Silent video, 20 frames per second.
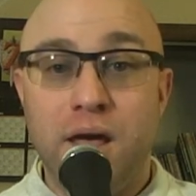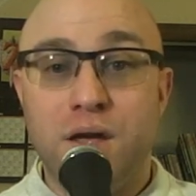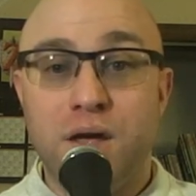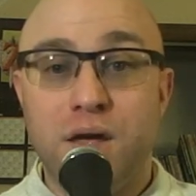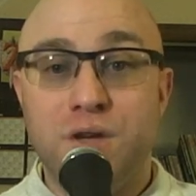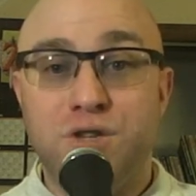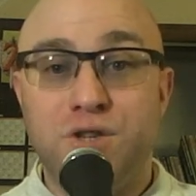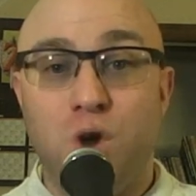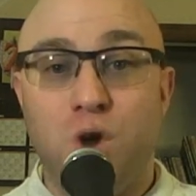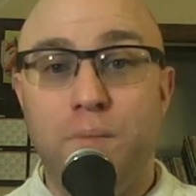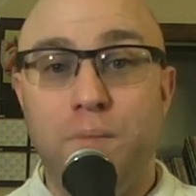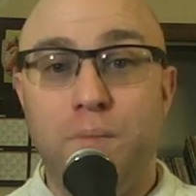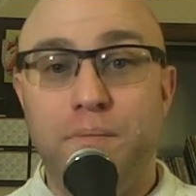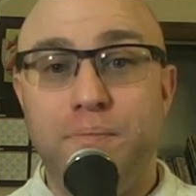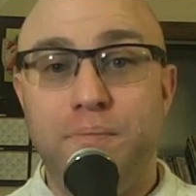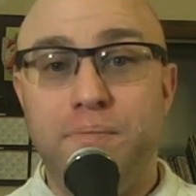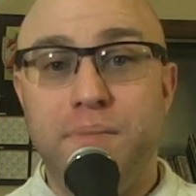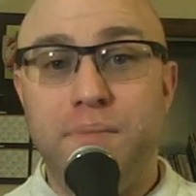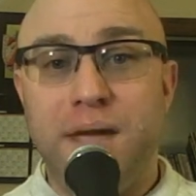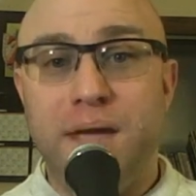So
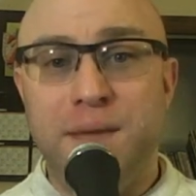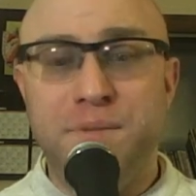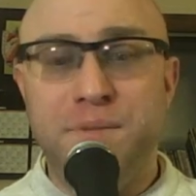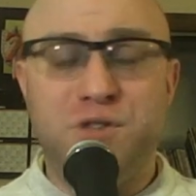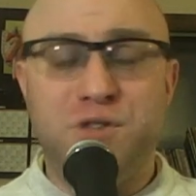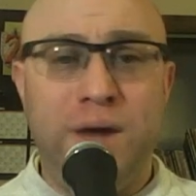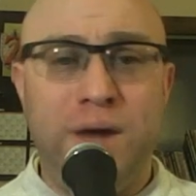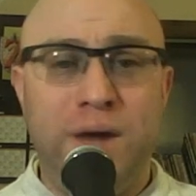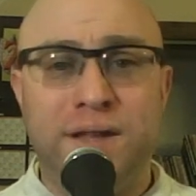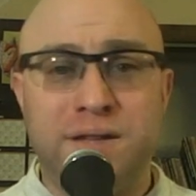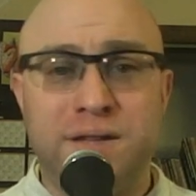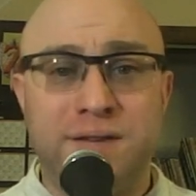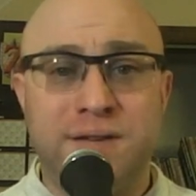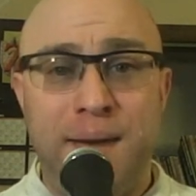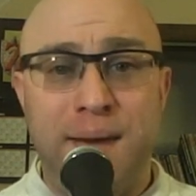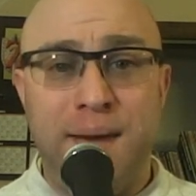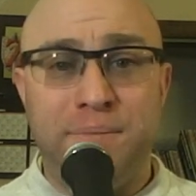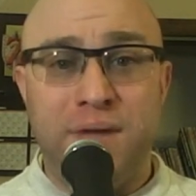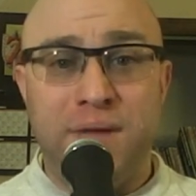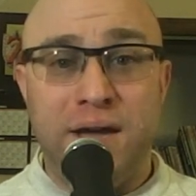in between the
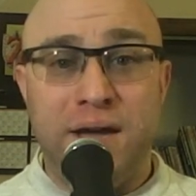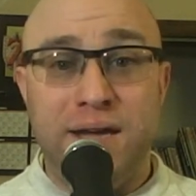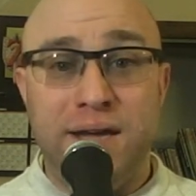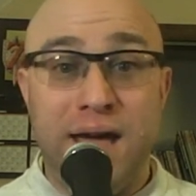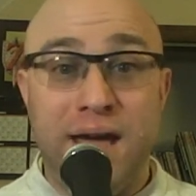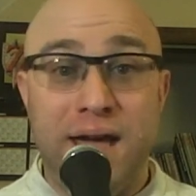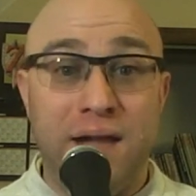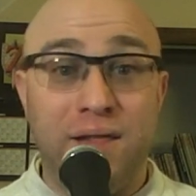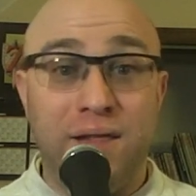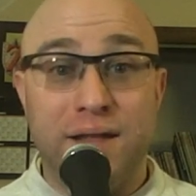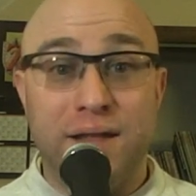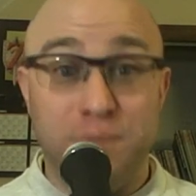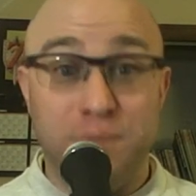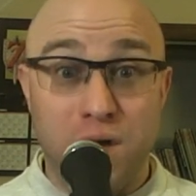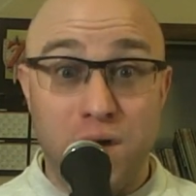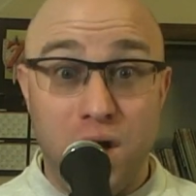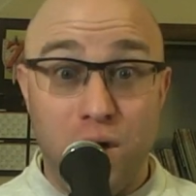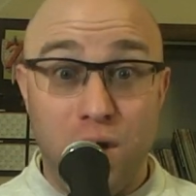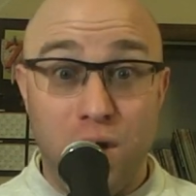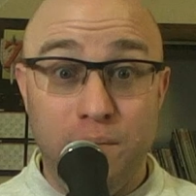time that EA let them
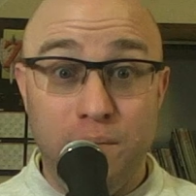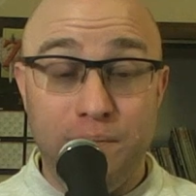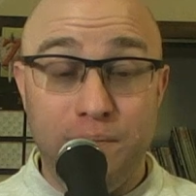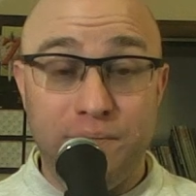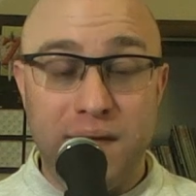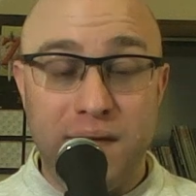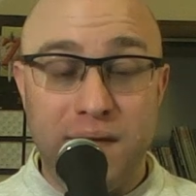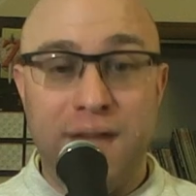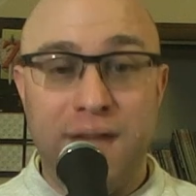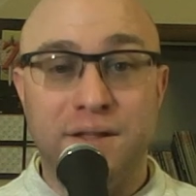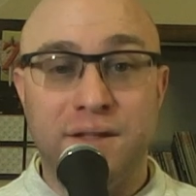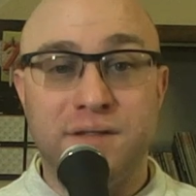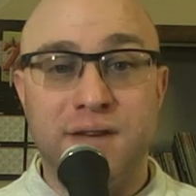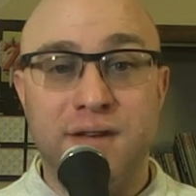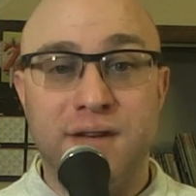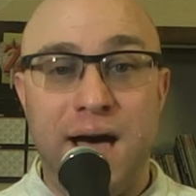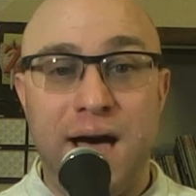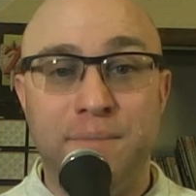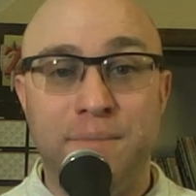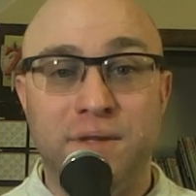go and the
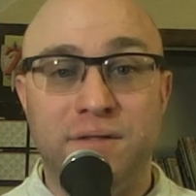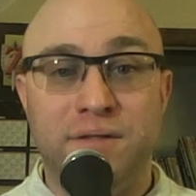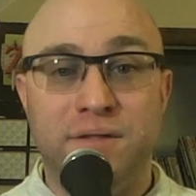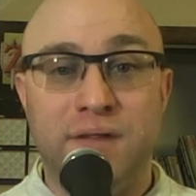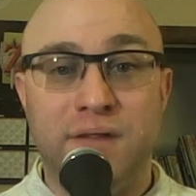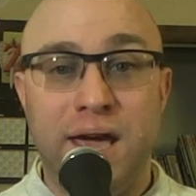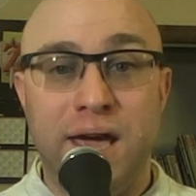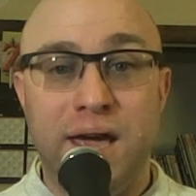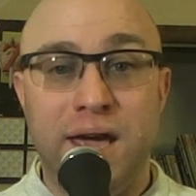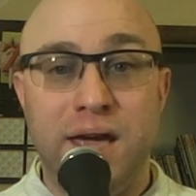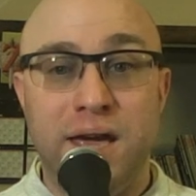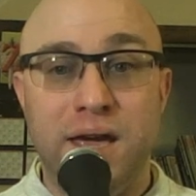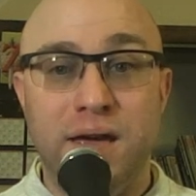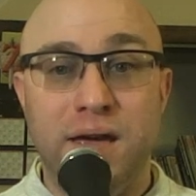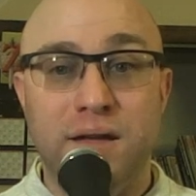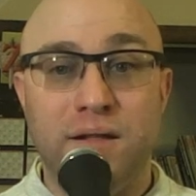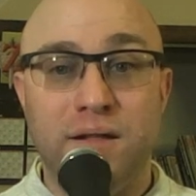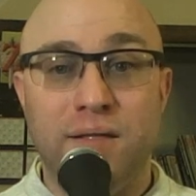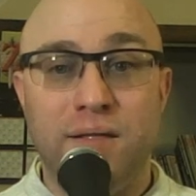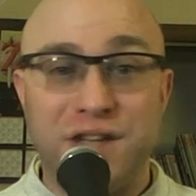time that they
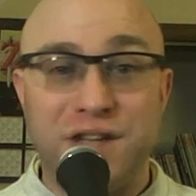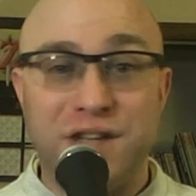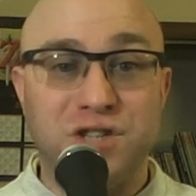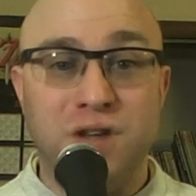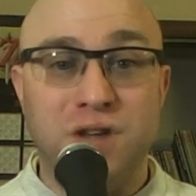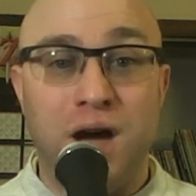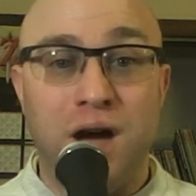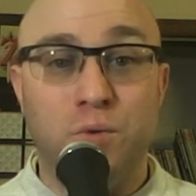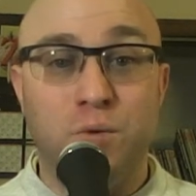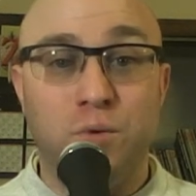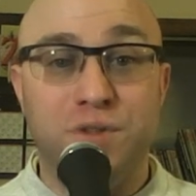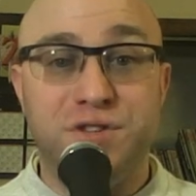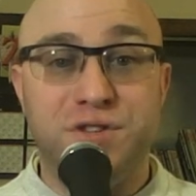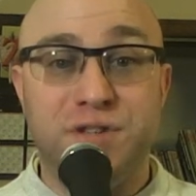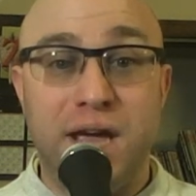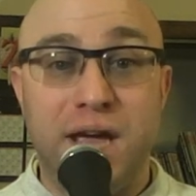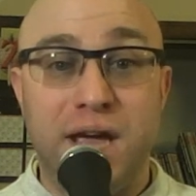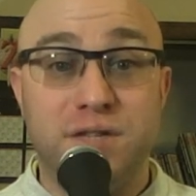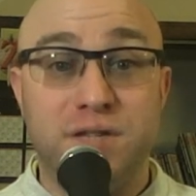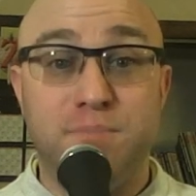latched on with
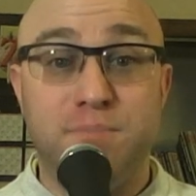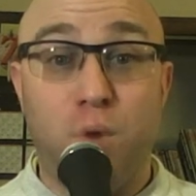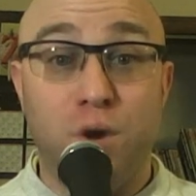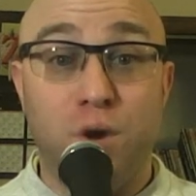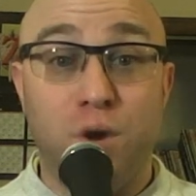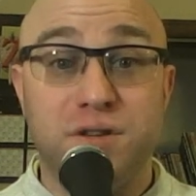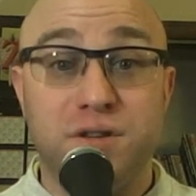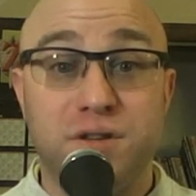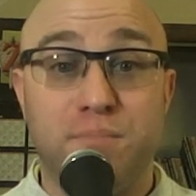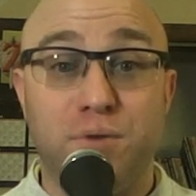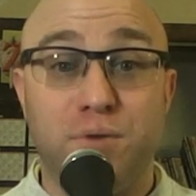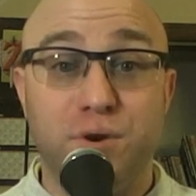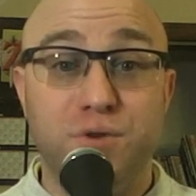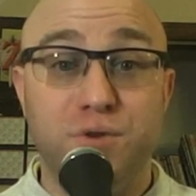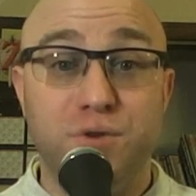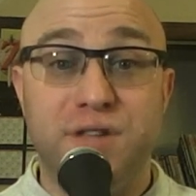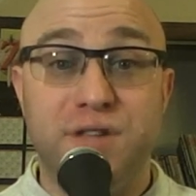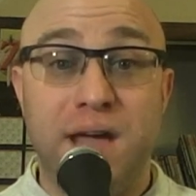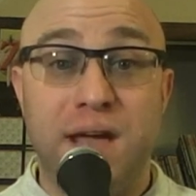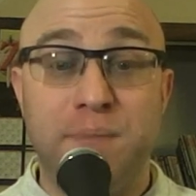Sega Sports to
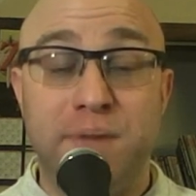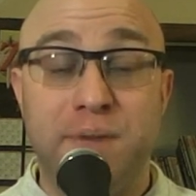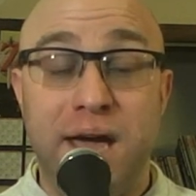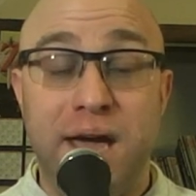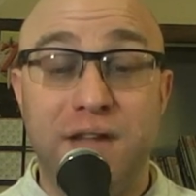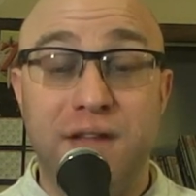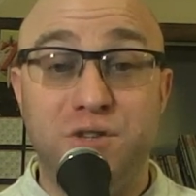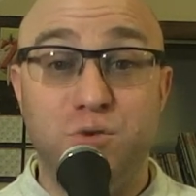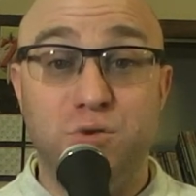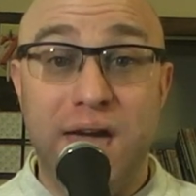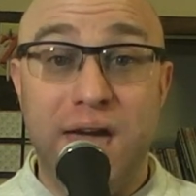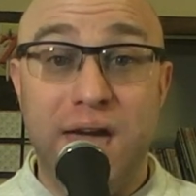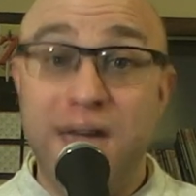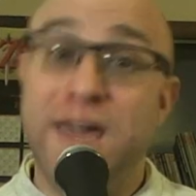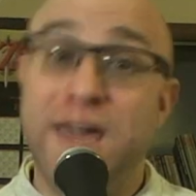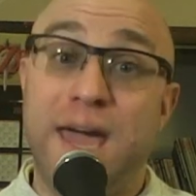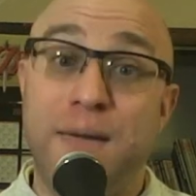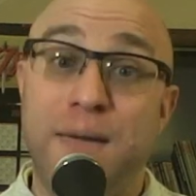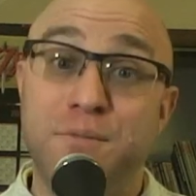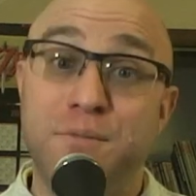produce the NBA 2K
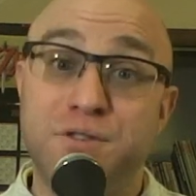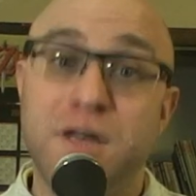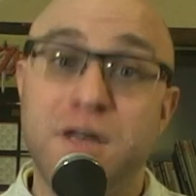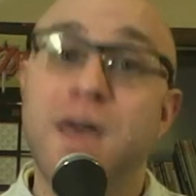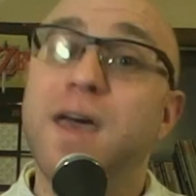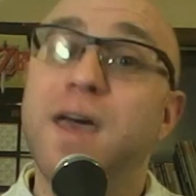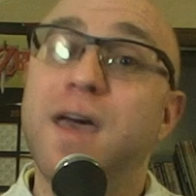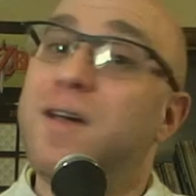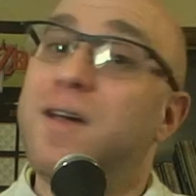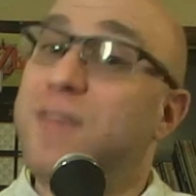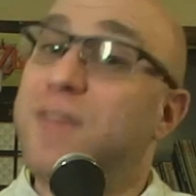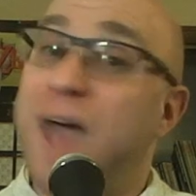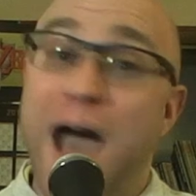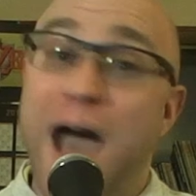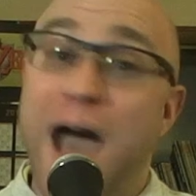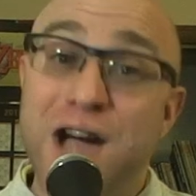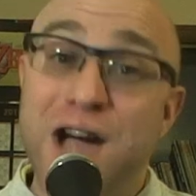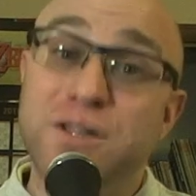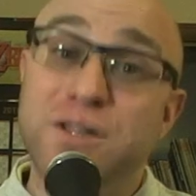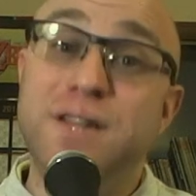games, they
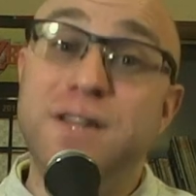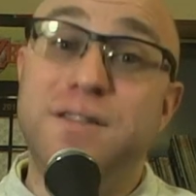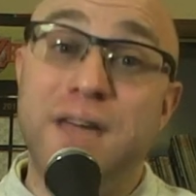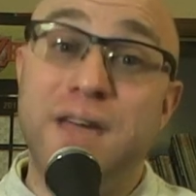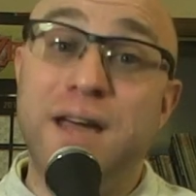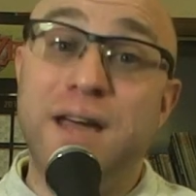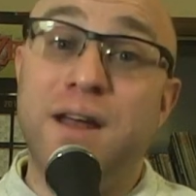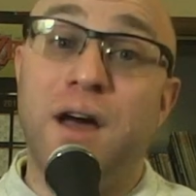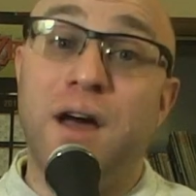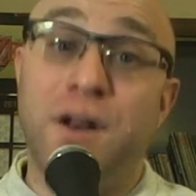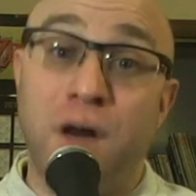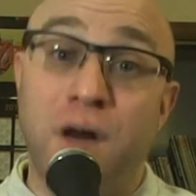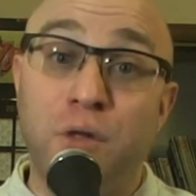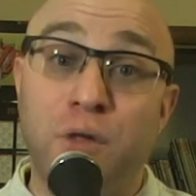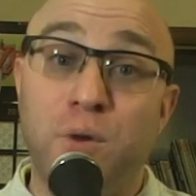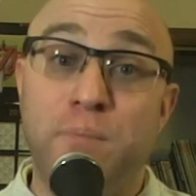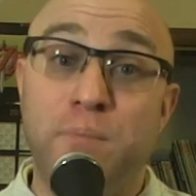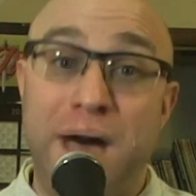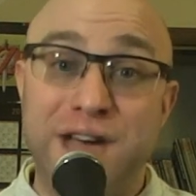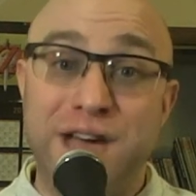actually did
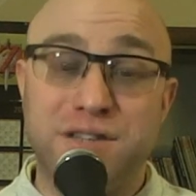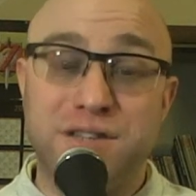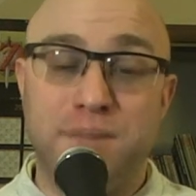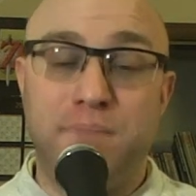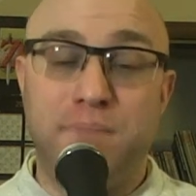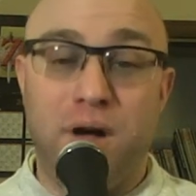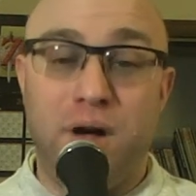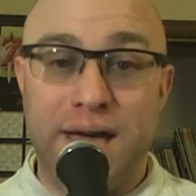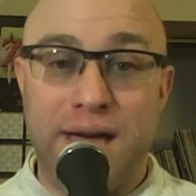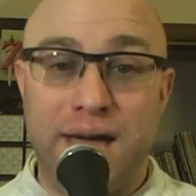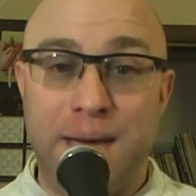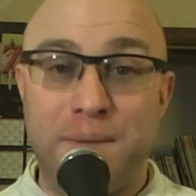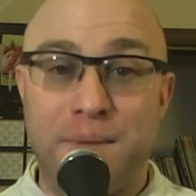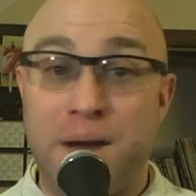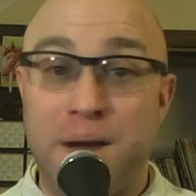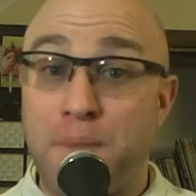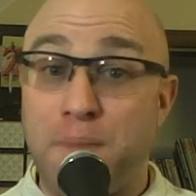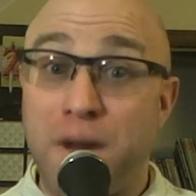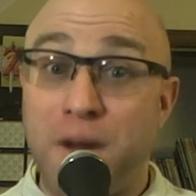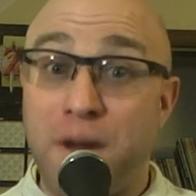another basketball game, and
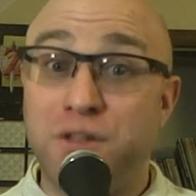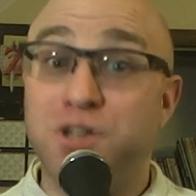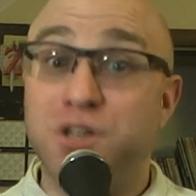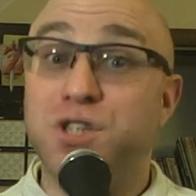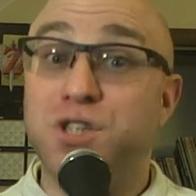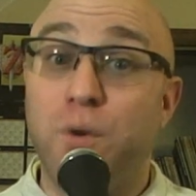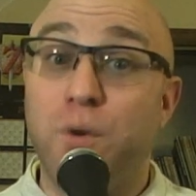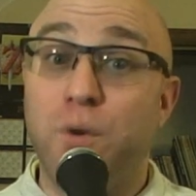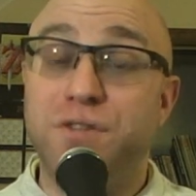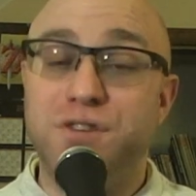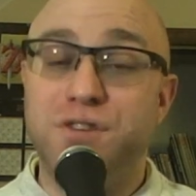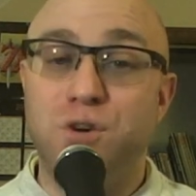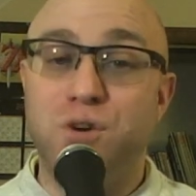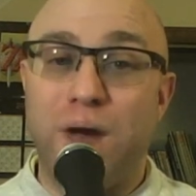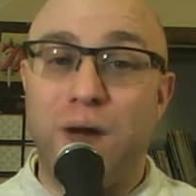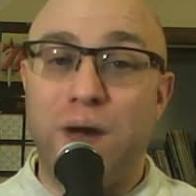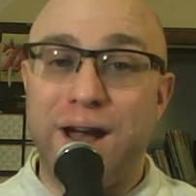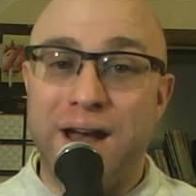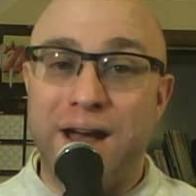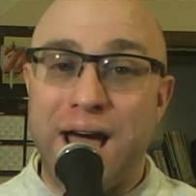I'm about to show it to you
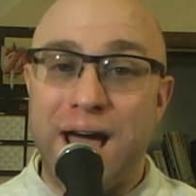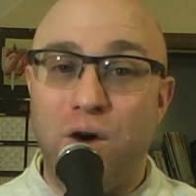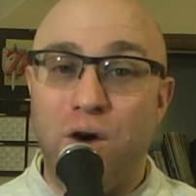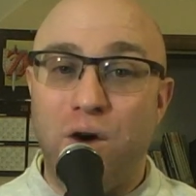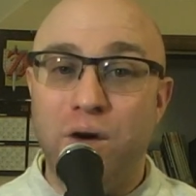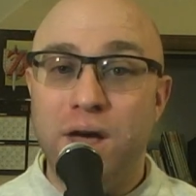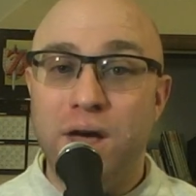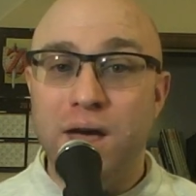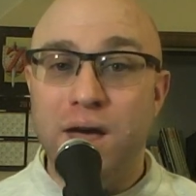right now.